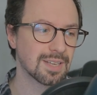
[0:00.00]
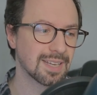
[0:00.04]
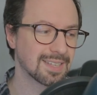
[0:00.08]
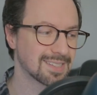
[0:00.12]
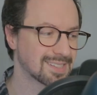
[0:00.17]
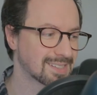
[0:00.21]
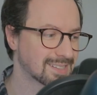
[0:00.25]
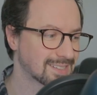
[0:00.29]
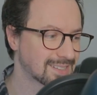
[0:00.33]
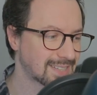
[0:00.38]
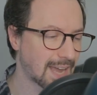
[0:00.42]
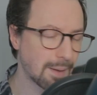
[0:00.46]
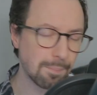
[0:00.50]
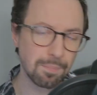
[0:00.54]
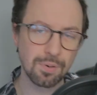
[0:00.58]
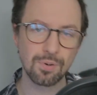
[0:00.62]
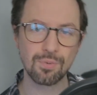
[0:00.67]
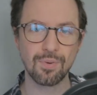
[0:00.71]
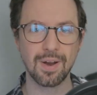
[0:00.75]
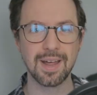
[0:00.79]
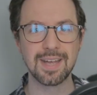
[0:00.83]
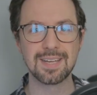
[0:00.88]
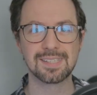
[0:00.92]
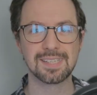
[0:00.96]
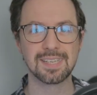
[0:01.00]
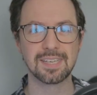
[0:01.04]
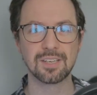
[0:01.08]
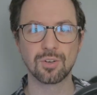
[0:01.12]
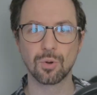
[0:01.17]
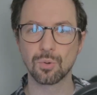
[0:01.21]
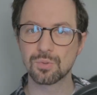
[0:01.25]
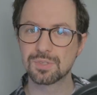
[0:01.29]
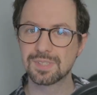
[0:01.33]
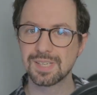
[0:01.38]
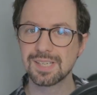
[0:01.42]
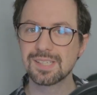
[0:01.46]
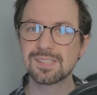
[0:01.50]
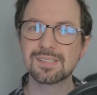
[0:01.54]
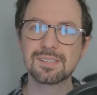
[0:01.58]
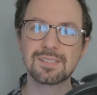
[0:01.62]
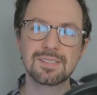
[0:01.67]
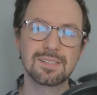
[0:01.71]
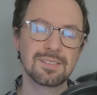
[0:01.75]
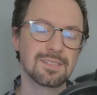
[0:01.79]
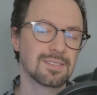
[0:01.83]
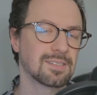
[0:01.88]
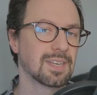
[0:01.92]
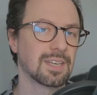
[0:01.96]
separating or
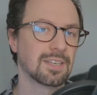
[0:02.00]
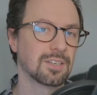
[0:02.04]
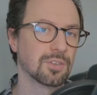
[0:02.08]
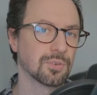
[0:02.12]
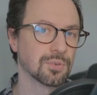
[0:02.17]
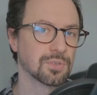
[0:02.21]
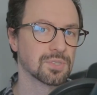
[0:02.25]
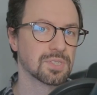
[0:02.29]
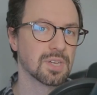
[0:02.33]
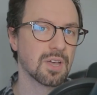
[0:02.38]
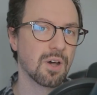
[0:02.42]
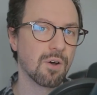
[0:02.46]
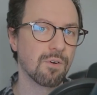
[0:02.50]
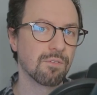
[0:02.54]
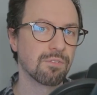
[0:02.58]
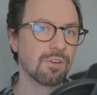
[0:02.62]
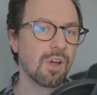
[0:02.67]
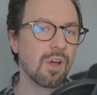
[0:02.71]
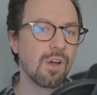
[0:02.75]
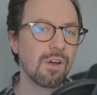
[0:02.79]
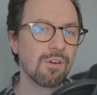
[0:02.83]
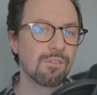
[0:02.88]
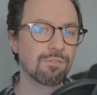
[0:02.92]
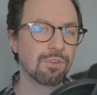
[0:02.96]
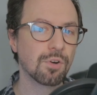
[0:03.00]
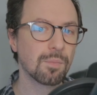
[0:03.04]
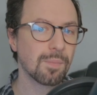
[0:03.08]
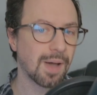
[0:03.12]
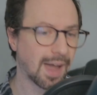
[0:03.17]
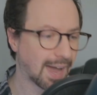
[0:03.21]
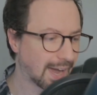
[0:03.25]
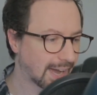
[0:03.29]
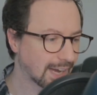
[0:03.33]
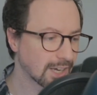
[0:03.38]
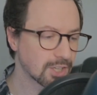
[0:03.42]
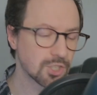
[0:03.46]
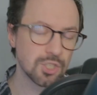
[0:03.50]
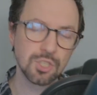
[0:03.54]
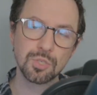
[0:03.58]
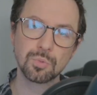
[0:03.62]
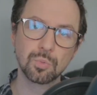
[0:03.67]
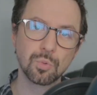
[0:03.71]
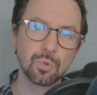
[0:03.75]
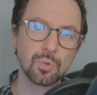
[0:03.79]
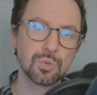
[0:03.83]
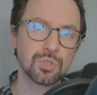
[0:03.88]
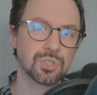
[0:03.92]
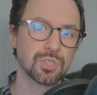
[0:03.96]
distancing yourself from
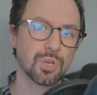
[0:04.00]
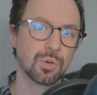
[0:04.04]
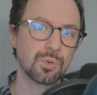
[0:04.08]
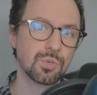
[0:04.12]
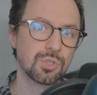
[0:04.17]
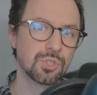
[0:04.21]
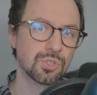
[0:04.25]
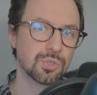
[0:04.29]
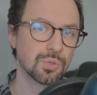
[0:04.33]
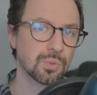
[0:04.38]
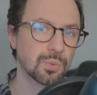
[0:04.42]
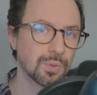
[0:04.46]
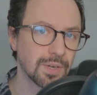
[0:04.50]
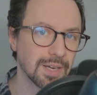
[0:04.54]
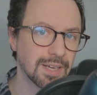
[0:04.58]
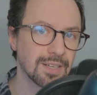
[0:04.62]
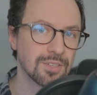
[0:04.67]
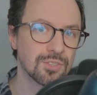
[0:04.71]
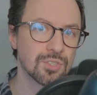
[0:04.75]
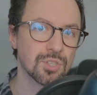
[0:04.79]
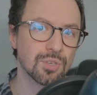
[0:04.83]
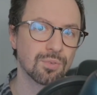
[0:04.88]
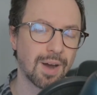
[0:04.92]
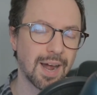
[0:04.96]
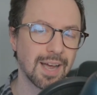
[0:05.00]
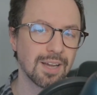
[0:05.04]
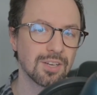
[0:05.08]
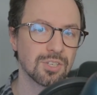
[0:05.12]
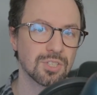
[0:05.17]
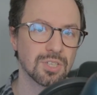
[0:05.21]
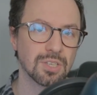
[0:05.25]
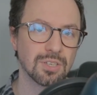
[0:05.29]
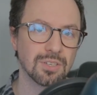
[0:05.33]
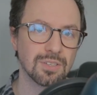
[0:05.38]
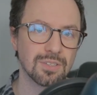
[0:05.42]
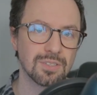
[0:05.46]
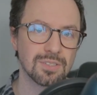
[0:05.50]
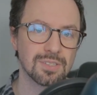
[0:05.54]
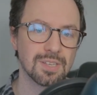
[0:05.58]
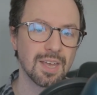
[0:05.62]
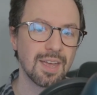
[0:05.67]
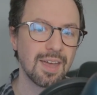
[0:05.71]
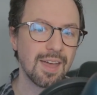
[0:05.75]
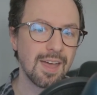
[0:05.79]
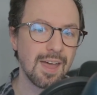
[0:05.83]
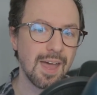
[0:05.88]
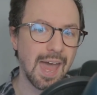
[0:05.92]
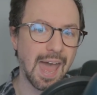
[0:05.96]
actual social interactions.
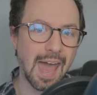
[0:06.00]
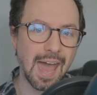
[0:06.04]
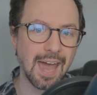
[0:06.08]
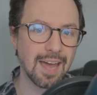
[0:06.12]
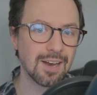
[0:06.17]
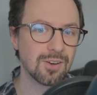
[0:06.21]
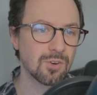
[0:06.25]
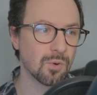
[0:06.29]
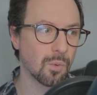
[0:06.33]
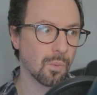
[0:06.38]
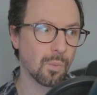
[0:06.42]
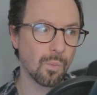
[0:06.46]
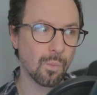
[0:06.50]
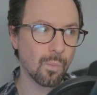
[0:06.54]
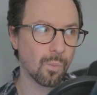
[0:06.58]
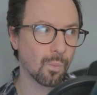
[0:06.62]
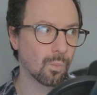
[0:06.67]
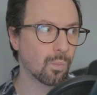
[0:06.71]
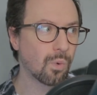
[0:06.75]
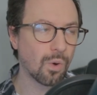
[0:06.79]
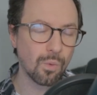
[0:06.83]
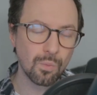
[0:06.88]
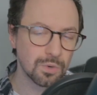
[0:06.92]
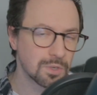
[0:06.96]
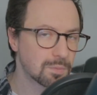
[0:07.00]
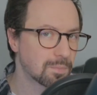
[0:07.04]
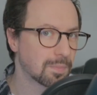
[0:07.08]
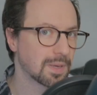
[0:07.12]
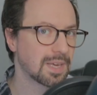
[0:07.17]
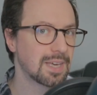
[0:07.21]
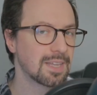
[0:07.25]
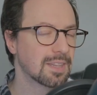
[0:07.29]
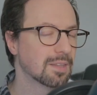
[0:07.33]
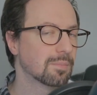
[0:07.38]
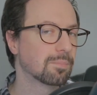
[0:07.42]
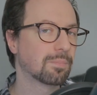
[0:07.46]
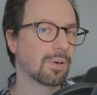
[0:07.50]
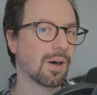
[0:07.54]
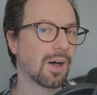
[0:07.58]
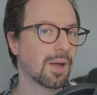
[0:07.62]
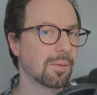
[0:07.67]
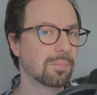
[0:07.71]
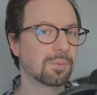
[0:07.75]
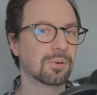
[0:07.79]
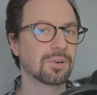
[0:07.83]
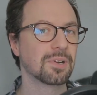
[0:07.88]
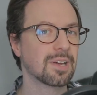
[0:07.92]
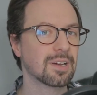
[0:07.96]
And what would be the
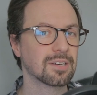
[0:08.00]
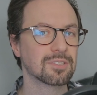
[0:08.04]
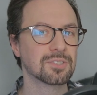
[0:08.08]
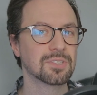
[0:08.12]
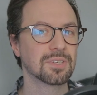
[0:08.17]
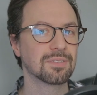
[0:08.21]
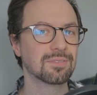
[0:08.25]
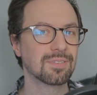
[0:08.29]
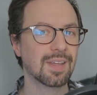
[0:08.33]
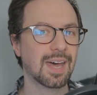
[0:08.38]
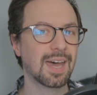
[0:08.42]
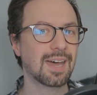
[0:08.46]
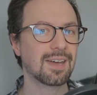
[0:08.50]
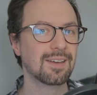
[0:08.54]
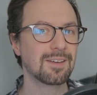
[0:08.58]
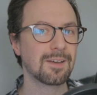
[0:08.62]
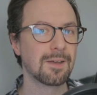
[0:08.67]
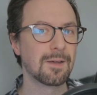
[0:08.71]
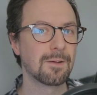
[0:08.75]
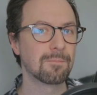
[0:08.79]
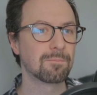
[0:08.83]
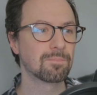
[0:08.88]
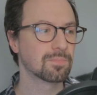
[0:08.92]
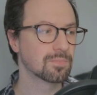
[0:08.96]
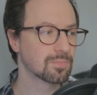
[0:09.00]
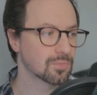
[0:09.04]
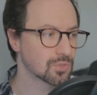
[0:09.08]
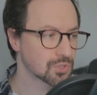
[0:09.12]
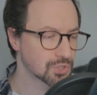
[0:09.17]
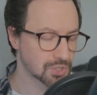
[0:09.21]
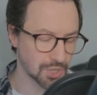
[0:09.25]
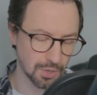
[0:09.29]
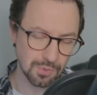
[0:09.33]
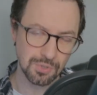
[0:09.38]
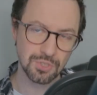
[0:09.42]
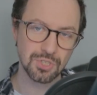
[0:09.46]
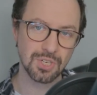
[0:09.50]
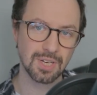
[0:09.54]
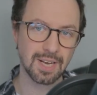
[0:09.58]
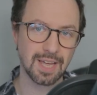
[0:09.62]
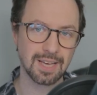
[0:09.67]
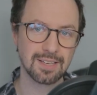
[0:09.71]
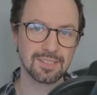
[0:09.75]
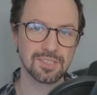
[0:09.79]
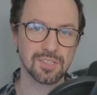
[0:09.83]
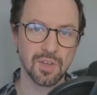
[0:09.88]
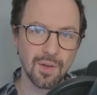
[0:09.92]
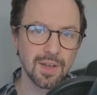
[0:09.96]
byproduct of that? Social
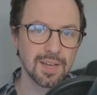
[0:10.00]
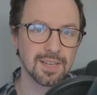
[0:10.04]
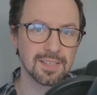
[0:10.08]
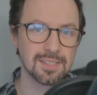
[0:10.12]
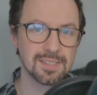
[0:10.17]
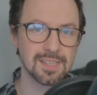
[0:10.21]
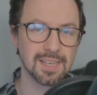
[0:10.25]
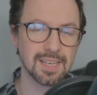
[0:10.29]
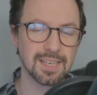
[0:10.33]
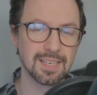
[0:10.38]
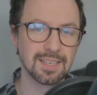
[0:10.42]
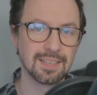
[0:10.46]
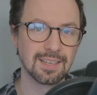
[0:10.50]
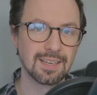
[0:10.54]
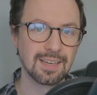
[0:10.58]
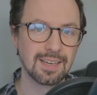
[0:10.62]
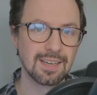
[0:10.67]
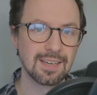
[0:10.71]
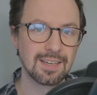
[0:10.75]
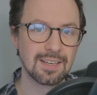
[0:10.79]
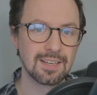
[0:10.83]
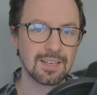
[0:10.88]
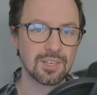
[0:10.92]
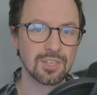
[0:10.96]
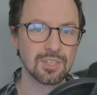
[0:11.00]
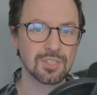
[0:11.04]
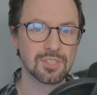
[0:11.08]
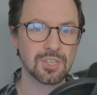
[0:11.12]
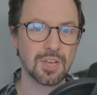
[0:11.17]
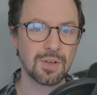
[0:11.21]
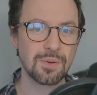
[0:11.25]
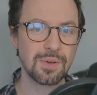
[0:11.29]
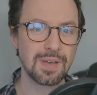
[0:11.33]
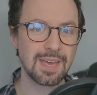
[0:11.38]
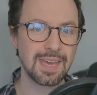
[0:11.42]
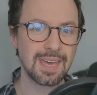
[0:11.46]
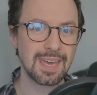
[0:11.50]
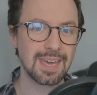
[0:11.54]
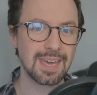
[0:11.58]
anxiety. So